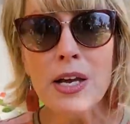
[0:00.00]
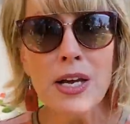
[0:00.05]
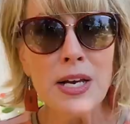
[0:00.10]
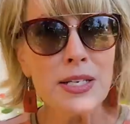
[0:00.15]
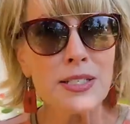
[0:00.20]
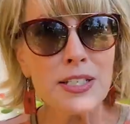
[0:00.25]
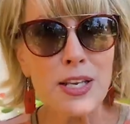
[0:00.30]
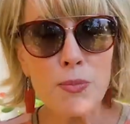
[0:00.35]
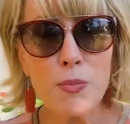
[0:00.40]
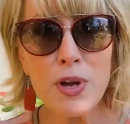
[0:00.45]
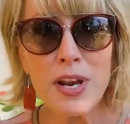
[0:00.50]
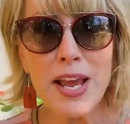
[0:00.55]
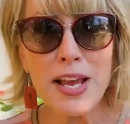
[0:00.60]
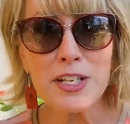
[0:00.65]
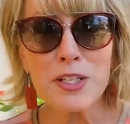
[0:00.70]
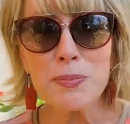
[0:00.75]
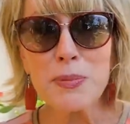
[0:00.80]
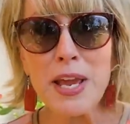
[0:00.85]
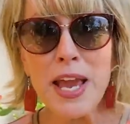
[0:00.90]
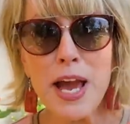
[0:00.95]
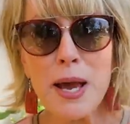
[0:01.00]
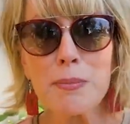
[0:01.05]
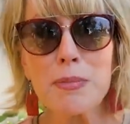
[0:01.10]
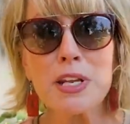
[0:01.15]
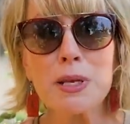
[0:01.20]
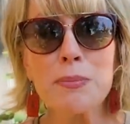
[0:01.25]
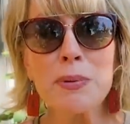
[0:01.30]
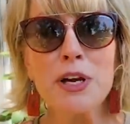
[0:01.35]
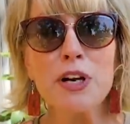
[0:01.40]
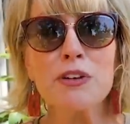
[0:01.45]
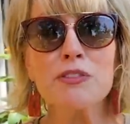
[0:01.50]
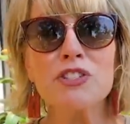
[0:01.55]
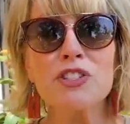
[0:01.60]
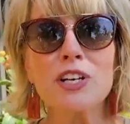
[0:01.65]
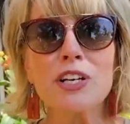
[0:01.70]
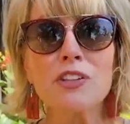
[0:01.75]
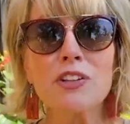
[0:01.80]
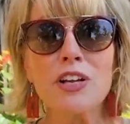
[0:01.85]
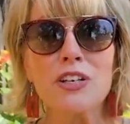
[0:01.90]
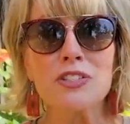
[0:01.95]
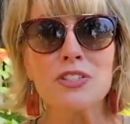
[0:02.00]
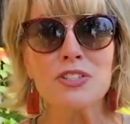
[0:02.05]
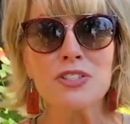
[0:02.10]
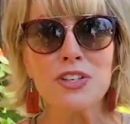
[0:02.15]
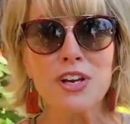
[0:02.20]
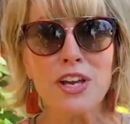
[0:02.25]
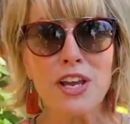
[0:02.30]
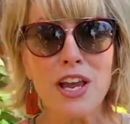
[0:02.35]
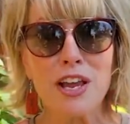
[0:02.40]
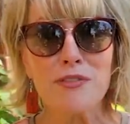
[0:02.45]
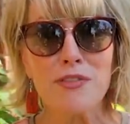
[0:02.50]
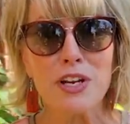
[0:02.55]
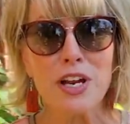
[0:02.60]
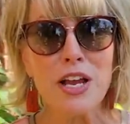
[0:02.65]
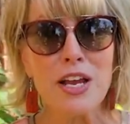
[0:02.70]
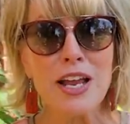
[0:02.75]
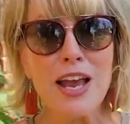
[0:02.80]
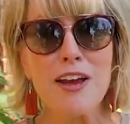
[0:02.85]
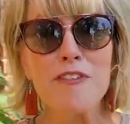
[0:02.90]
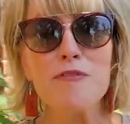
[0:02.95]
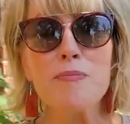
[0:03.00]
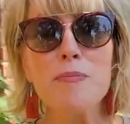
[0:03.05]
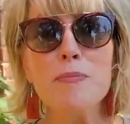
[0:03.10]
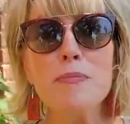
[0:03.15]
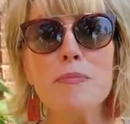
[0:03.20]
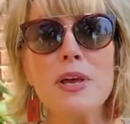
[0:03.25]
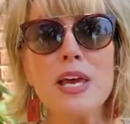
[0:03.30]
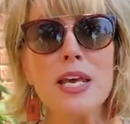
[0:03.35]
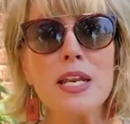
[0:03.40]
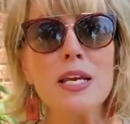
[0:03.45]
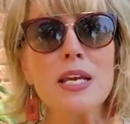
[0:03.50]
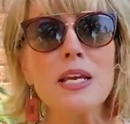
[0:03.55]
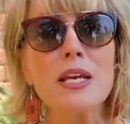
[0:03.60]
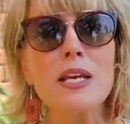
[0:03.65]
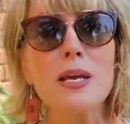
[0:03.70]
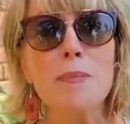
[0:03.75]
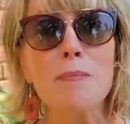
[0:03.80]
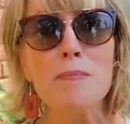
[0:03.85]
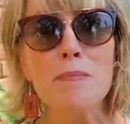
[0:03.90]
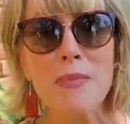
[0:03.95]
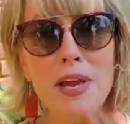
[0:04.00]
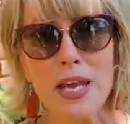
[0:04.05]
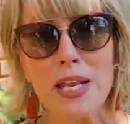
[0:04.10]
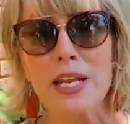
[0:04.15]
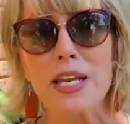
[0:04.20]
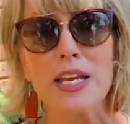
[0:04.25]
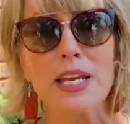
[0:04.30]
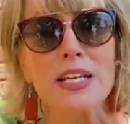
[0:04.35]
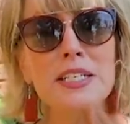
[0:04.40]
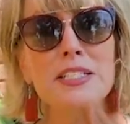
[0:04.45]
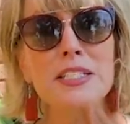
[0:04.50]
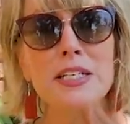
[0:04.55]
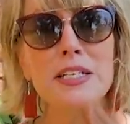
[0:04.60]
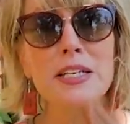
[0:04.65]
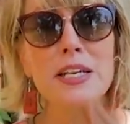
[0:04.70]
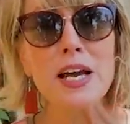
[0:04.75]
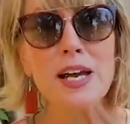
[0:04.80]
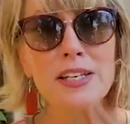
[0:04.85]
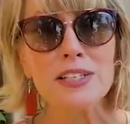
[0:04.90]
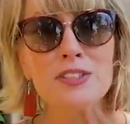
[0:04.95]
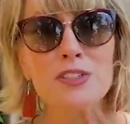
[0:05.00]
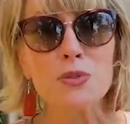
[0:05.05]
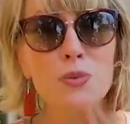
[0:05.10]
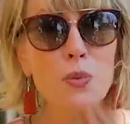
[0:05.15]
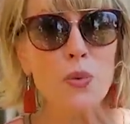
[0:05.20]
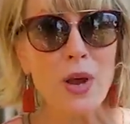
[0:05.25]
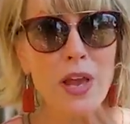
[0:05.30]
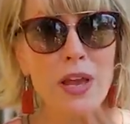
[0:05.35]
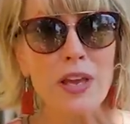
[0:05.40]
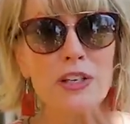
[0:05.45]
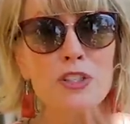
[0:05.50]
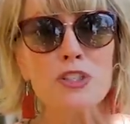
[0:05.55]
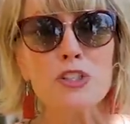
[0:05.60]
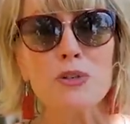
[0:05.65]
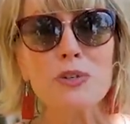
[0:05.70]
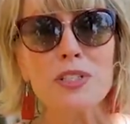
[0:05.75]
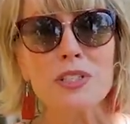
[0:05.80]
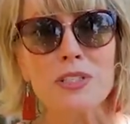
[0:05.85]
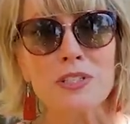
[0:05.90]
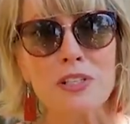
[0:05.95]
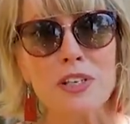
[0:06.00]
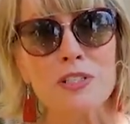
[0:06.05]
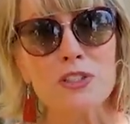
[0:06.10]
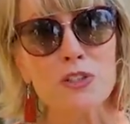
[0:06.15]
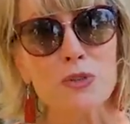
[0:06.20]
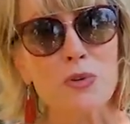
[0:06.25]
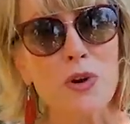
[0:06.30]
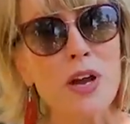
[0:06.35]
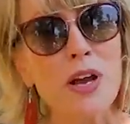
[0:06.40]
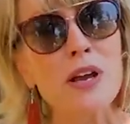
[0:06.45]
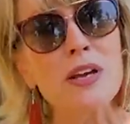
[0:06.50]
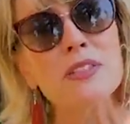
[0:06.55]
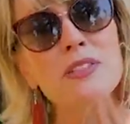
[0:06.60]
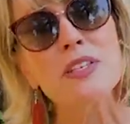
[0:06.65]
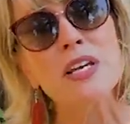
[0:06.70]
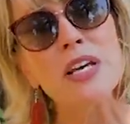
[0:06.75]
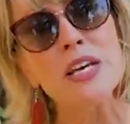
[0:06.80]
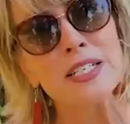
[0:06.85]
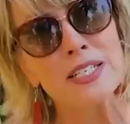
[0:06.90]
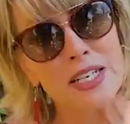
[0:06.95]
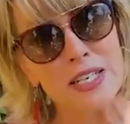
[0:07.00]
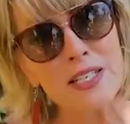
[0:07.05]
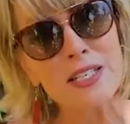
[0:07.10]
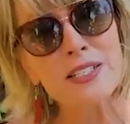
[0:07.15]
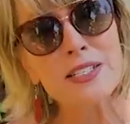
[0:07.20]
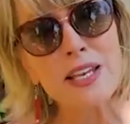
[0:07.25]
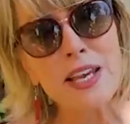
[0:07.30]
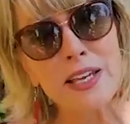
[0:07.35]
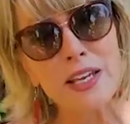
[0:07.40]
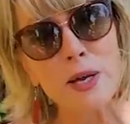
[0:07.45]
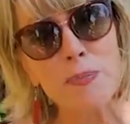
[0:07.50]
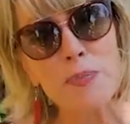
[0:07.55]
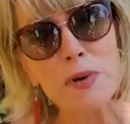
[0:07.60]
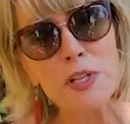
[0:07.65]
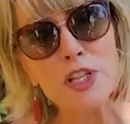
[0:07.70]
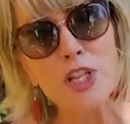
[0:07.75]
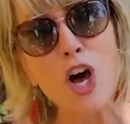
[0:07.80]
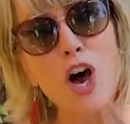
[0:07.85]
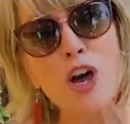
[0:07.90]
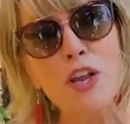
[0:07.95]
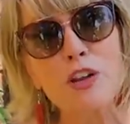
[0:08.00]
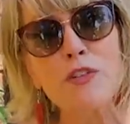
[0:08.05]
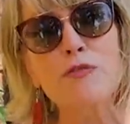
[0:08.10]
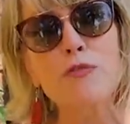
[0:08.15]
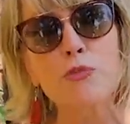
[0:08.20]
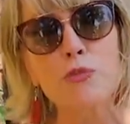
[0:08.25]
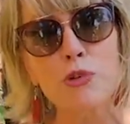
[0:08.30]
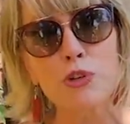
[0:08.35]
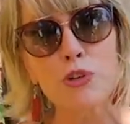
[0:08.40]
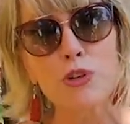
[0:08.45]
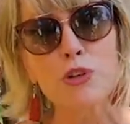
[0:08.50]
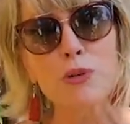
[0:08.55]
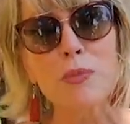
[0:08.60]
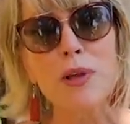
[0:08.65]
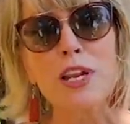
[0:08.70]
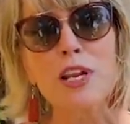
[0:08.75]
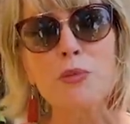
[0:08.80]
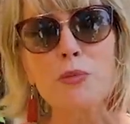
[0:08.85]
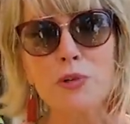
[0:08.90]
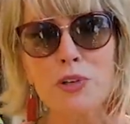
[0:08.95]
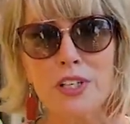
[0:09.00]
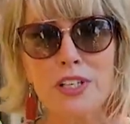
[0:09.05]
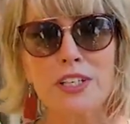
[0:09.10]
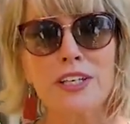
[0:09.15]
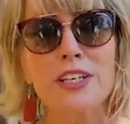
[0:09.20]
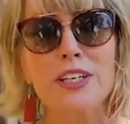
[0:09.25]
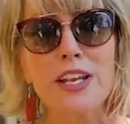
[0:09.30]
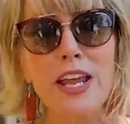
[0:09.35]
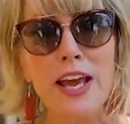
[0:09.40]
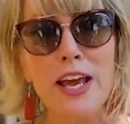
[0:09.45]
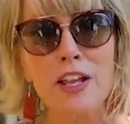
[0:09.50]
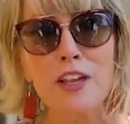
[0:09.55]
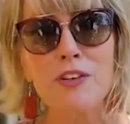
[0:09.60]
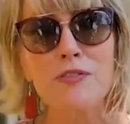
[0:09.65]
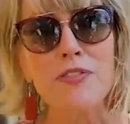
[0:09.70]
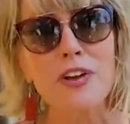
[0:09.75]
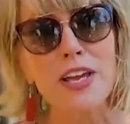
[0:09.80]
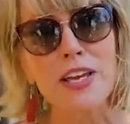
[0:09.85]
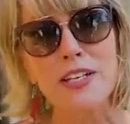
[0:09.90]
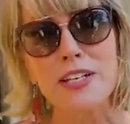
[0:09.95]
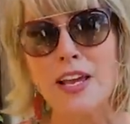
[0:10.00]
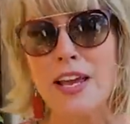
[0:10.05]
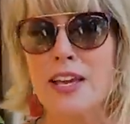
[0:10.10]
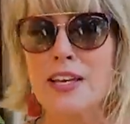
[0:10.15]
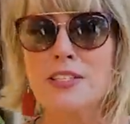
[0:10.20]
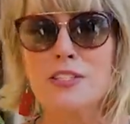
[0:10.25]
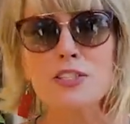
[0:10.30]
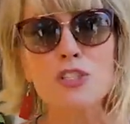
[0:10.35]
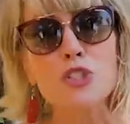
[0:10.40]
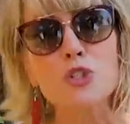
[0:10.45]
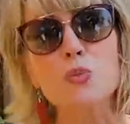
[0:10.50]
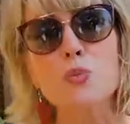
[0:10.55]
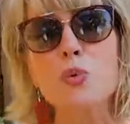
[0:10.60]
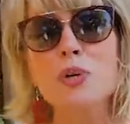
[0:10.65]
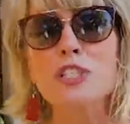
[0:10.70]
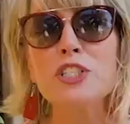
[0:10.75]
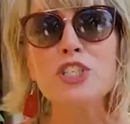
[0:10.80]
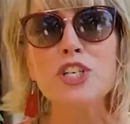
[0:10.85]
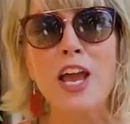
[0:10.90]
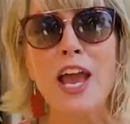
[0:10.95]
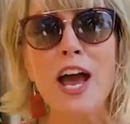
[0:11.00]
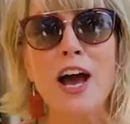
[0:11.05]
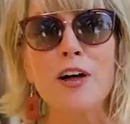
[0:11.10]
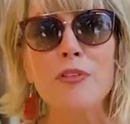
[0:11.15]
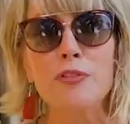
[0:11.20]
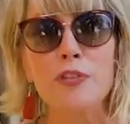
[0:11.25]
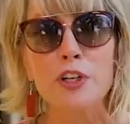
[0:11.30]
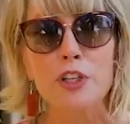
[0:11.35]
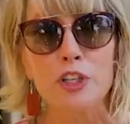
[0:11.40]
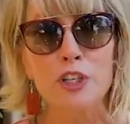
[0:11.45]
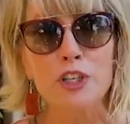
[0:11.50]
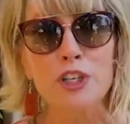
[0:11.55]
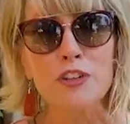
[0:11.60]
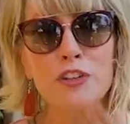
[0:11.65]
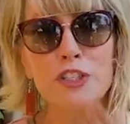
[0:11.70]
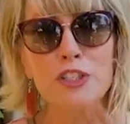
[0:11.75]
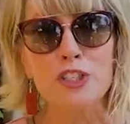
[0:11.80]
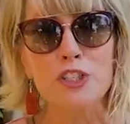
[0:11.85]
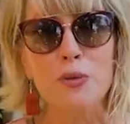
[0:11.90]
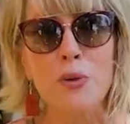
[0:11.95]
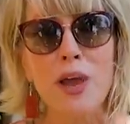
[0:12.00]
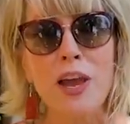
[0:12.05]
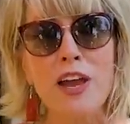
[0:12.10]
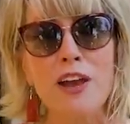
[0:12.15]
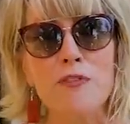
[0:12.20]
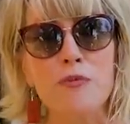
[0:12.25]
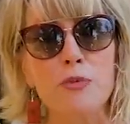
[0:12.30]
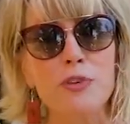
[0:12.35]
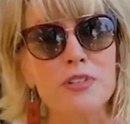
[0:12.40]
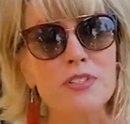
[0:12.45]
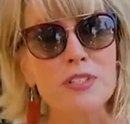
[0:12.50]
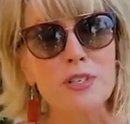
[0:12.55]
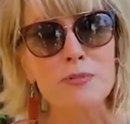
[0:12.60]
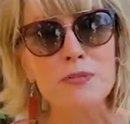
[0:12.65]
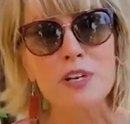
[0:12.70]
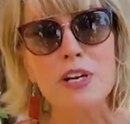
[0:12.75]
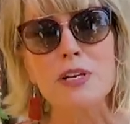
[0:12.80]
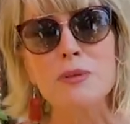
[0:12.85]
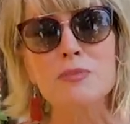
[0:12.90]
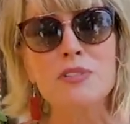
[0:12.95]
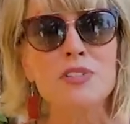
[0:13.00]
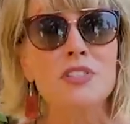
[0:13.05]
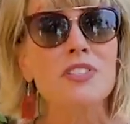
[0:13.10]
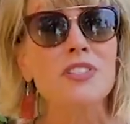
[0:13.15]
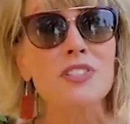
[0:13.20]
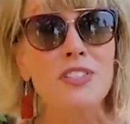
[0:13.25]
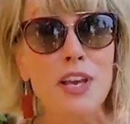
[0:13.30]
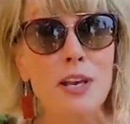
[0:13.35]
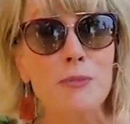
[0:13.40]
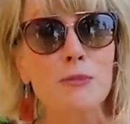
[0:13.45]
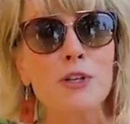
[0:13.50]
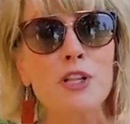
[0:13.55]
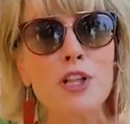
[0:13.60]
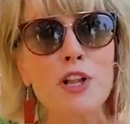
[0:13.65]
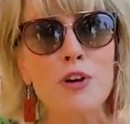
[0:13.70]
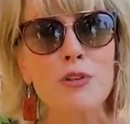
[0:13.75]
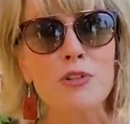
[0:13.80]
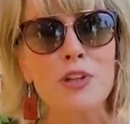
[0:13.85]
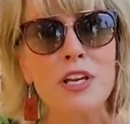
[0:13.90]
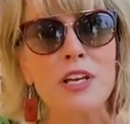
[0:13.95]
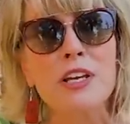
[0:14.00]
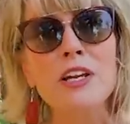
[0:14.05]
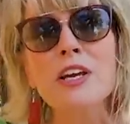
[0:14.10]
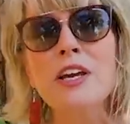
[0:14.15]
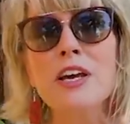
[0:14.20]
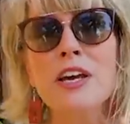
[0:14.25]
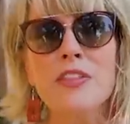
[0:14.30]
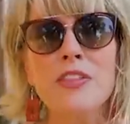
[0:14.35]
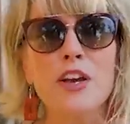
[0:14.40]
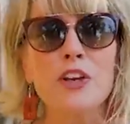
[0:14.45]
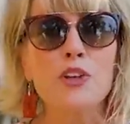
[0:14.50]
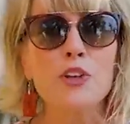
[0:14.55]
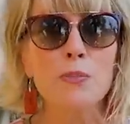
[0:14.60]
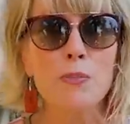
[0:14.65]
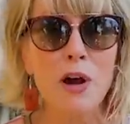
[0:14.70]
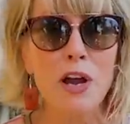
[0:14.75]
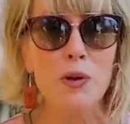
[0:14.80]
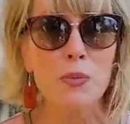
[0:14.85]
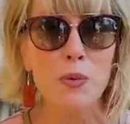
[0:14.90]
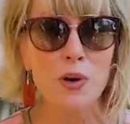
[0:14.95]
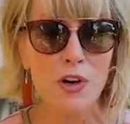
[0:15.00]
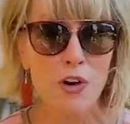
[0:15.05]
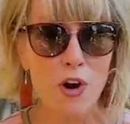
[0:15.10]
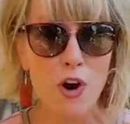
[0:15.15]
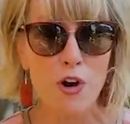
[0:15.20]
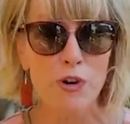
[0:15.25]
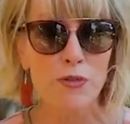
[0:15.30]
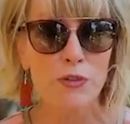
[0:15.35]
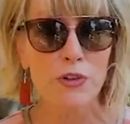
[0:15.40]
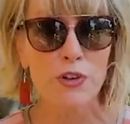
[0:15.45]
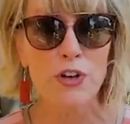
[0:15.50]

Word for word: Someone asked me how many pair of sunglasses I have, and I have many, many. It's a nice way to accessorize, doesn't take up a lot of room, and it really can elevate and switch out the look that you have with sometimes the same clothing that you might wear over